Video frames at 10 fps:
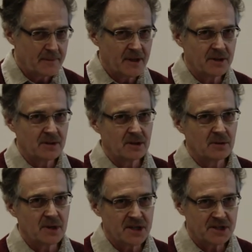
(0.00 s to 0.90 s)
in the
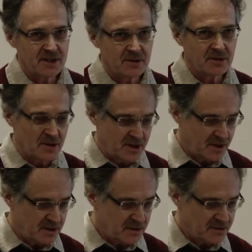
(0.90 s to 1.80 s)
US and the
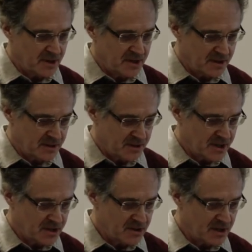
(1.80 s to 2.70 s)
Nordic countries a
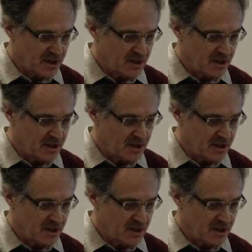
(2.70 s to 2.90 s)
century